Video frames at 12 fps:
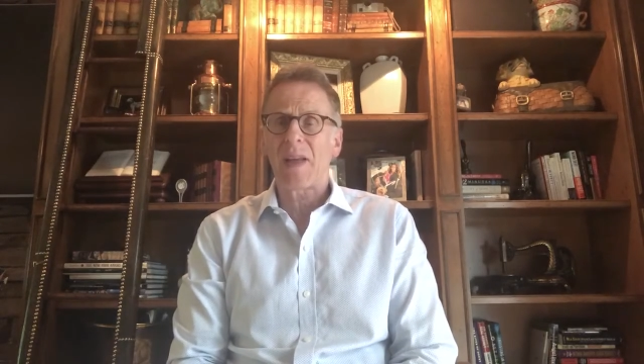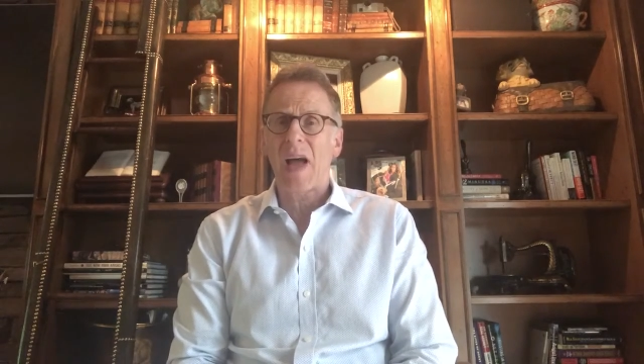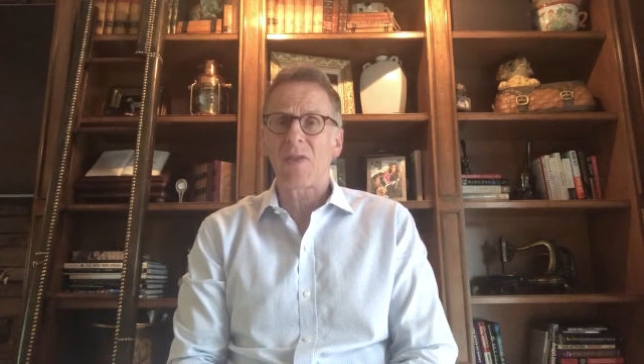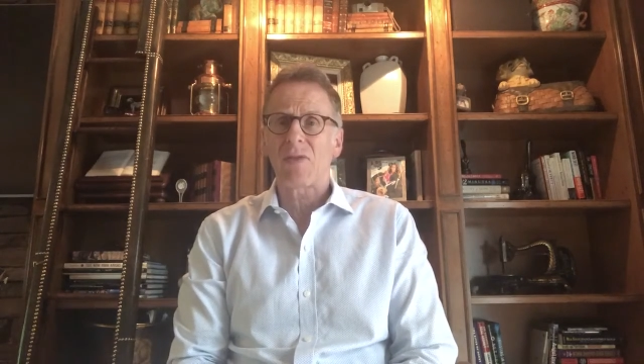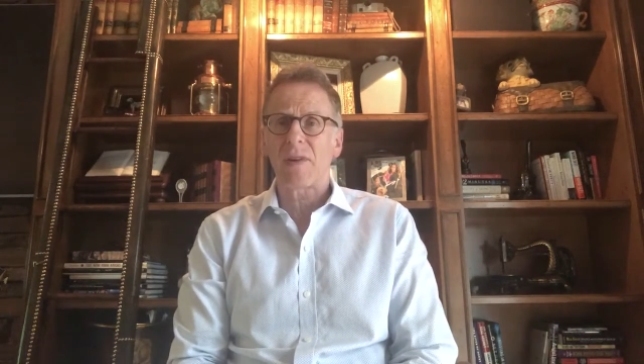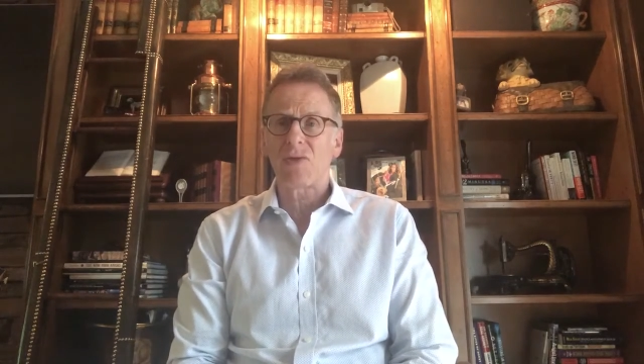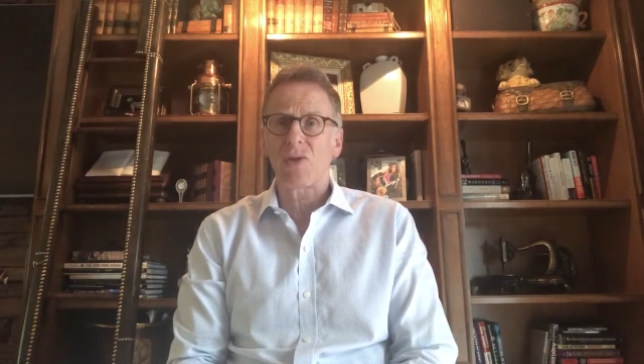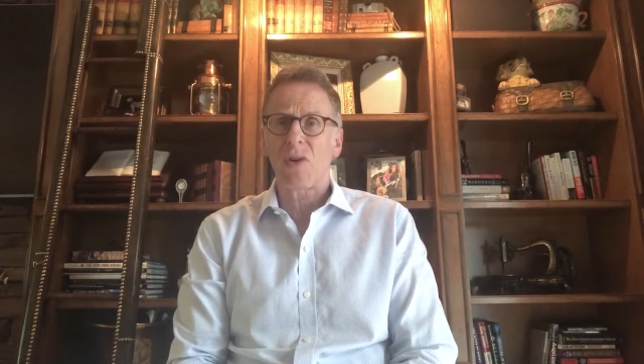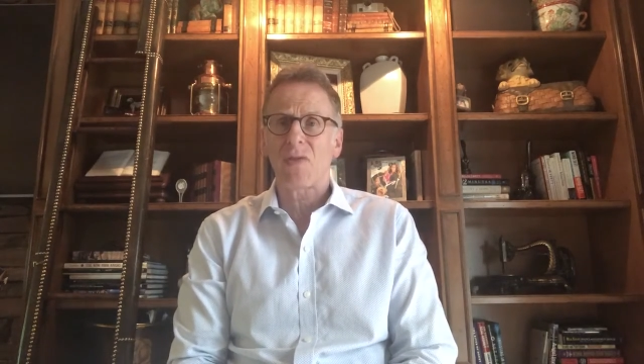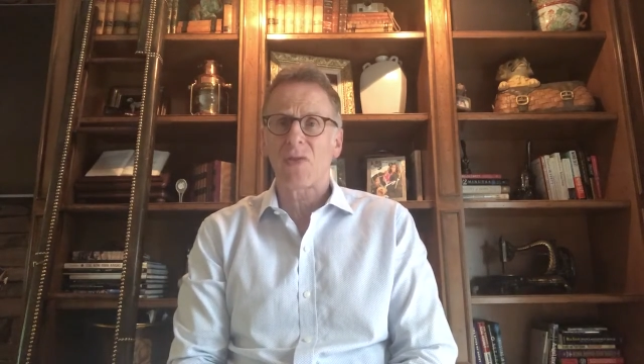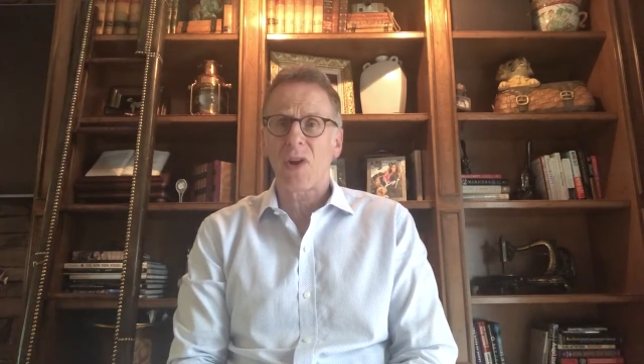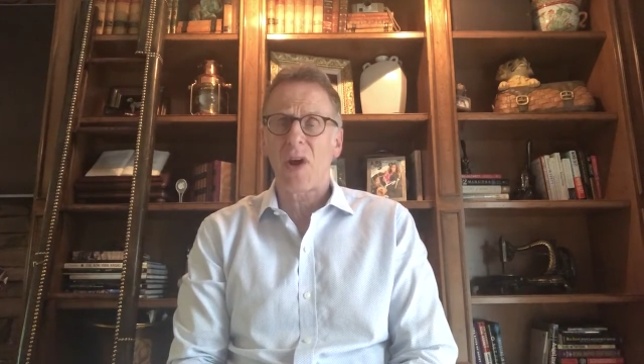of
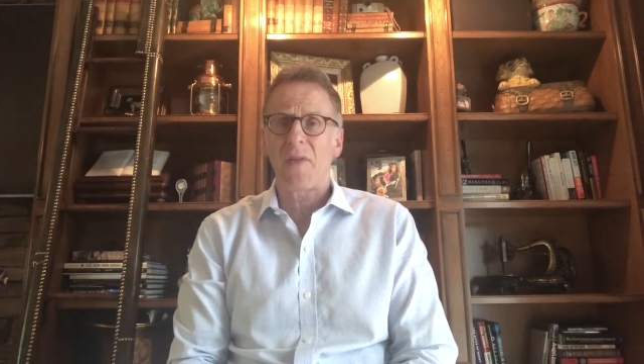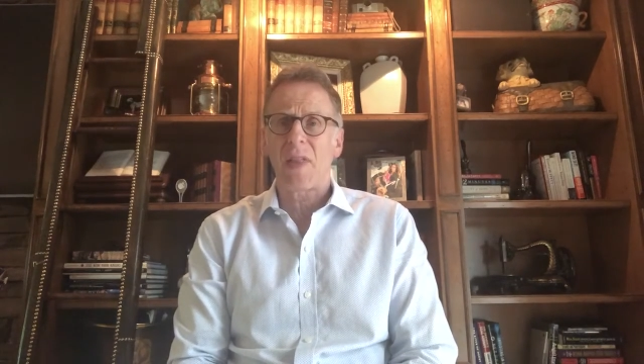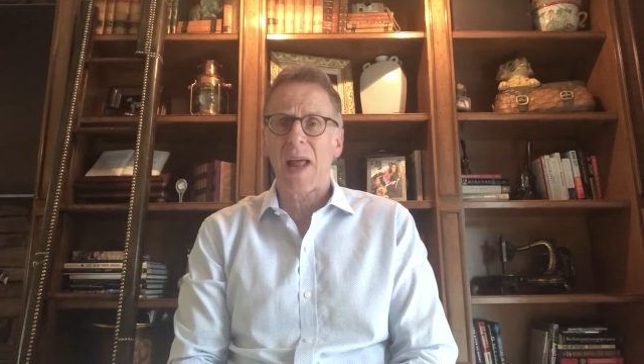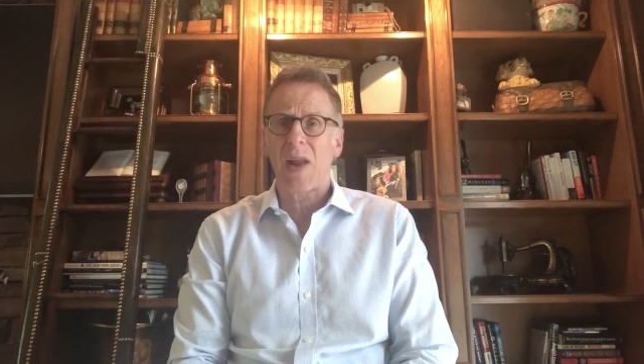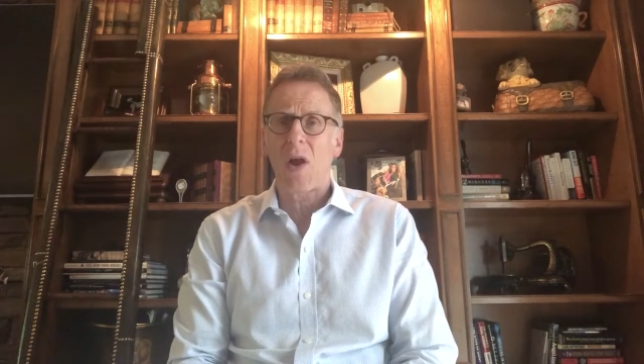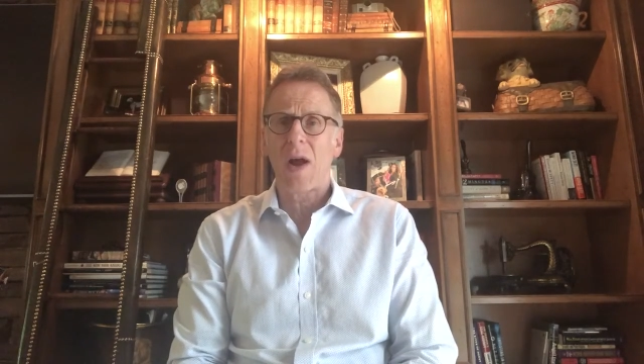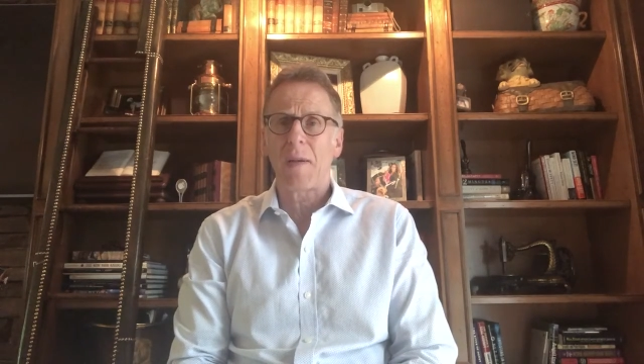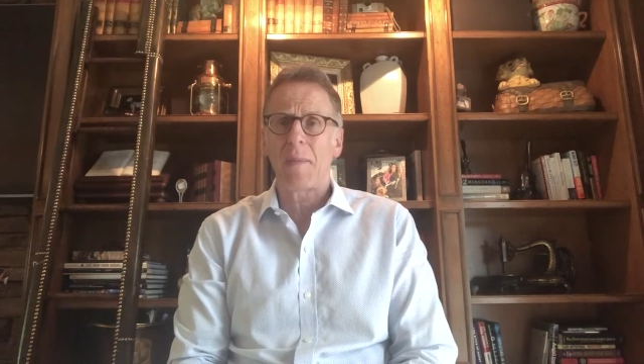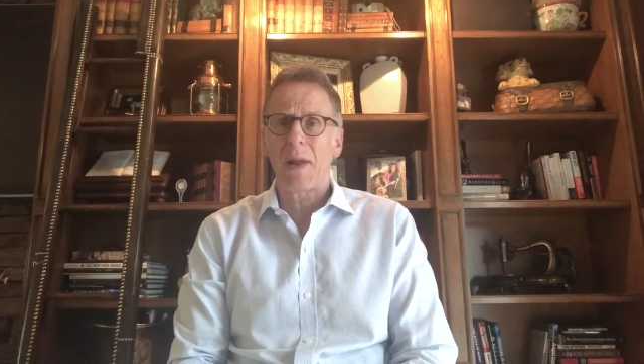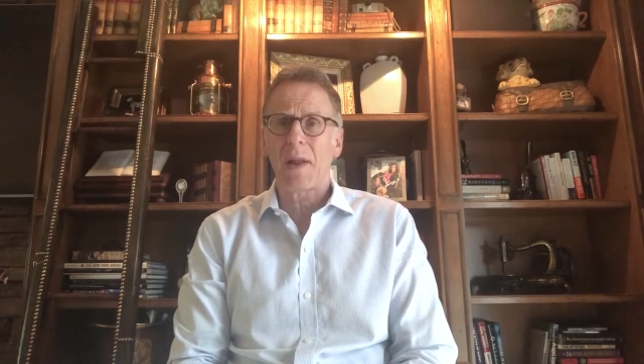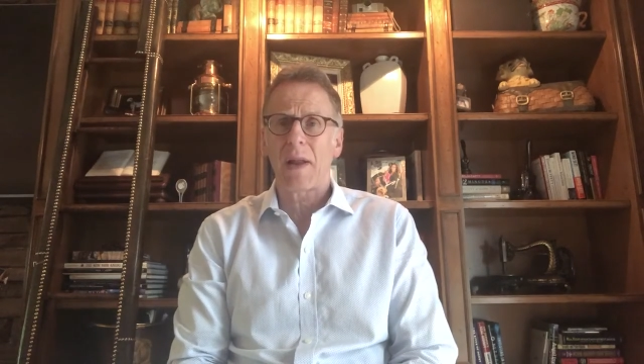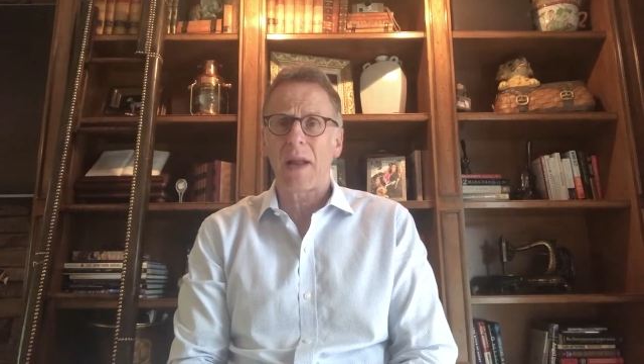insurance to cover that
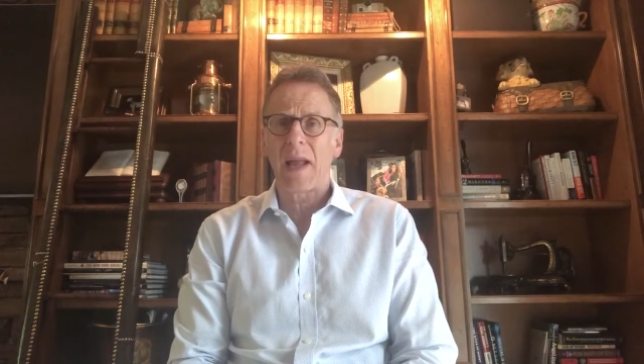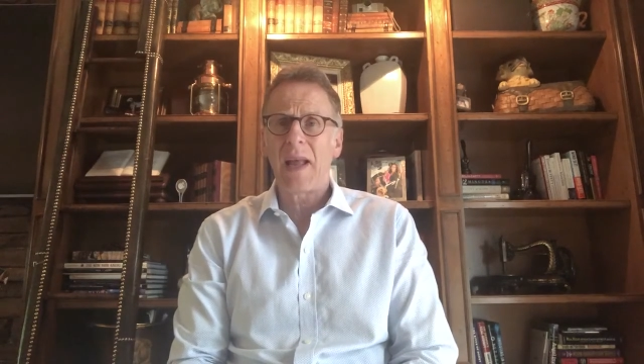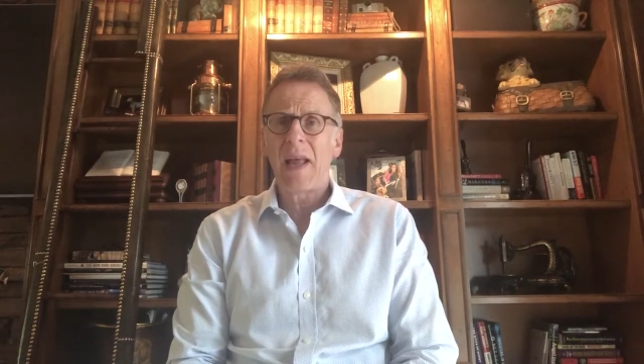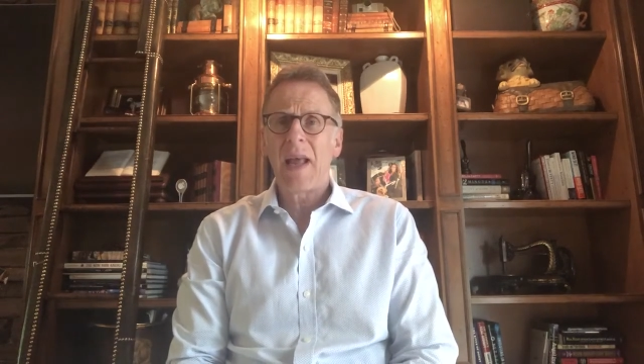liability.